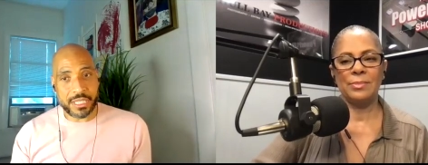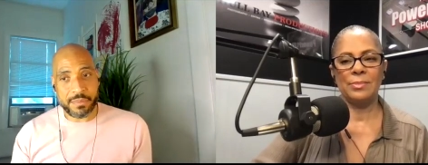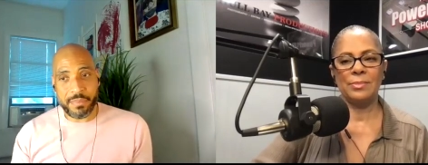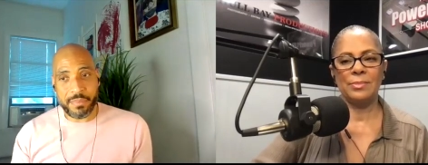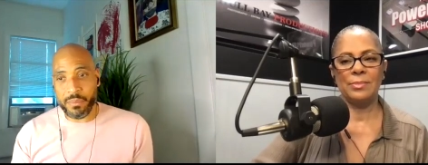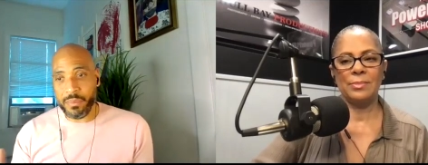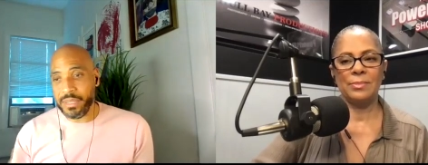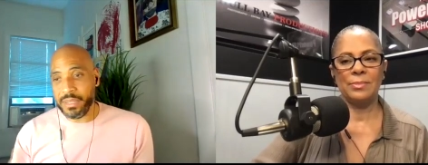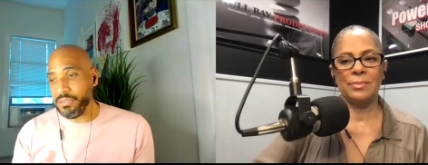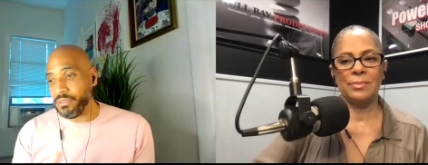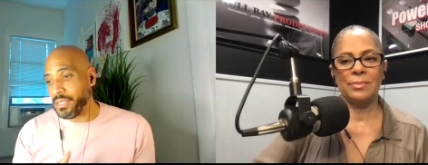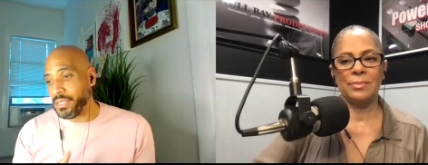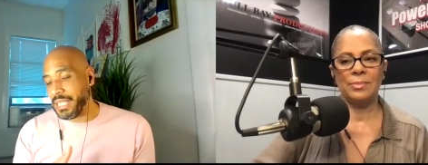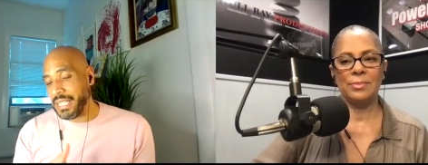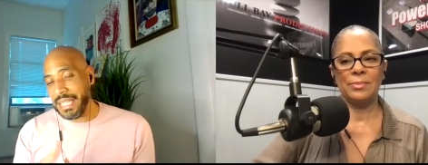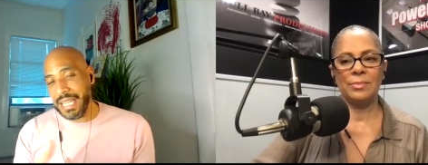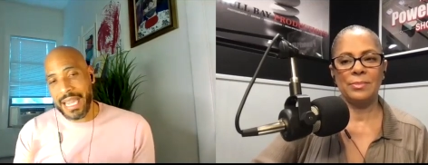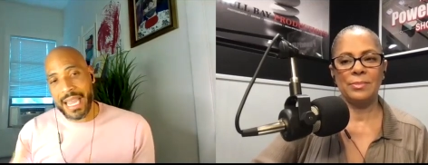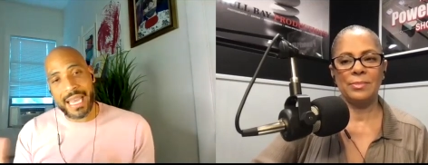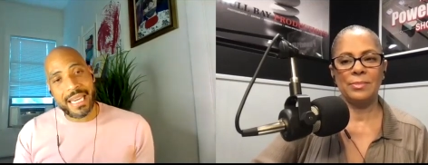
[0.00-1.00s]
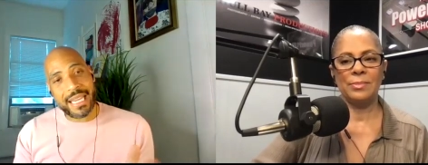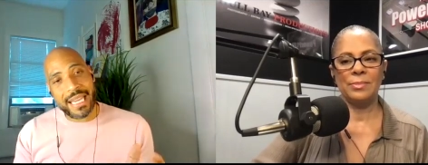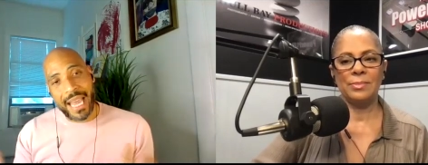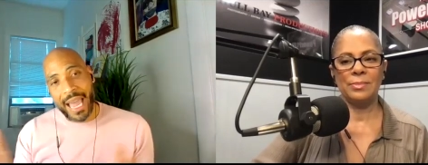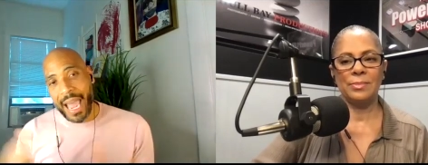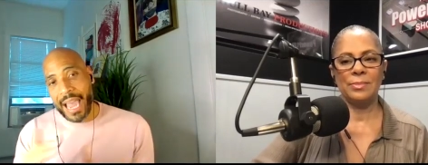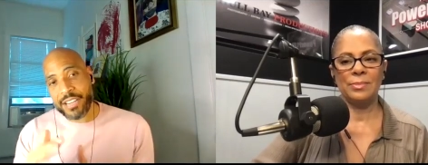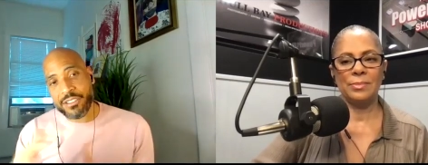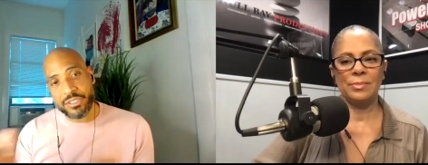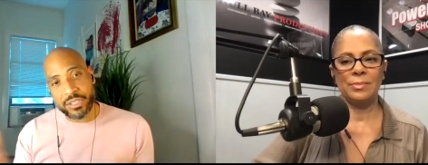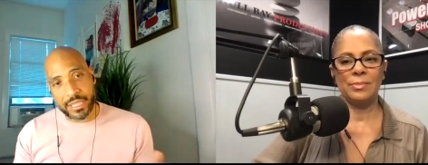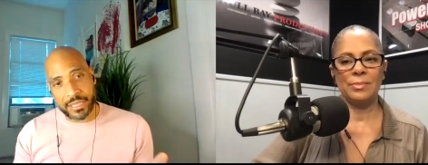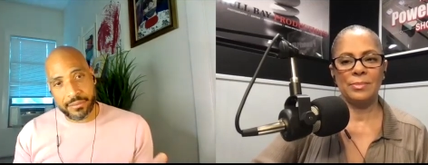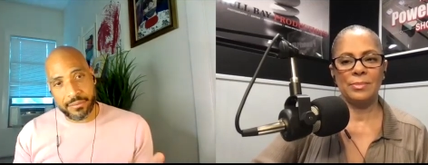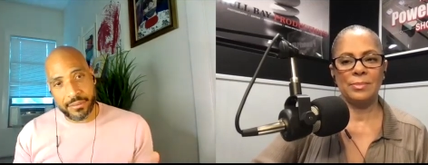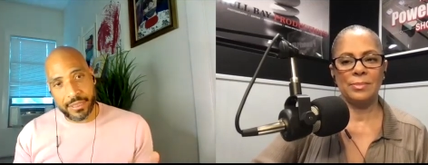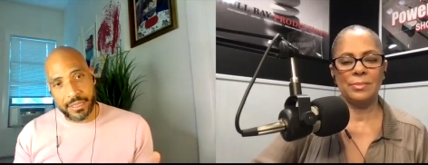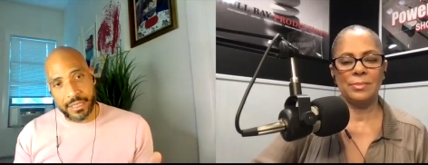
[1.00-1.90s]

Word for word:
Speaker 1: but we don't see any action.